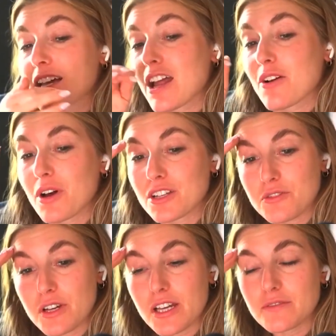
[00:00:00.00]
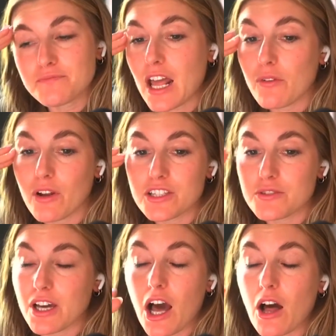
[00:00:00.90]
I don't want to do it. I don't want to
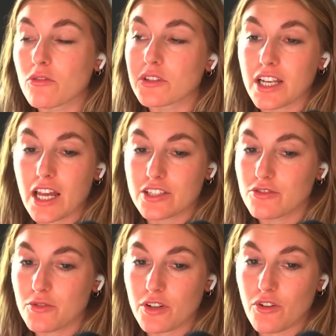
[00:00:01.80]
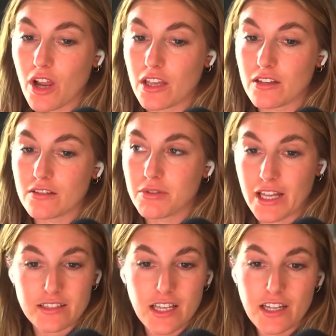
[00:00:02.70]
do it. I'll connect you to a great
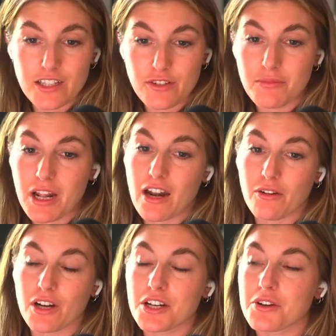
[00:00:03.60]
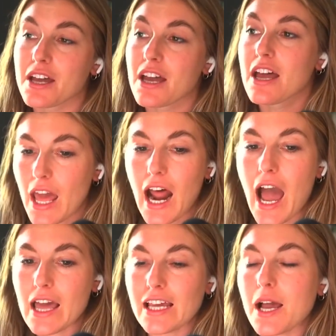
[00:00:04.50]
place that can do it, but I don't want to do it. And
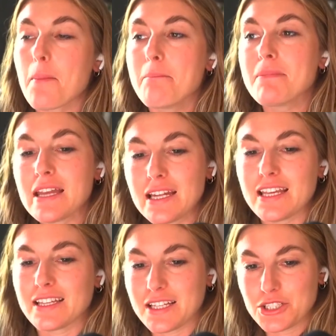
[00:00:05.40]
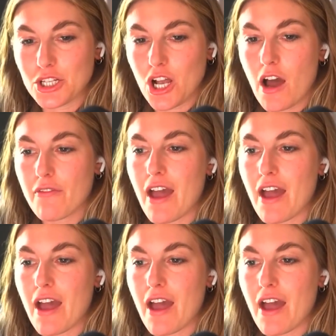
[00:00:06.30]
I like immediately took off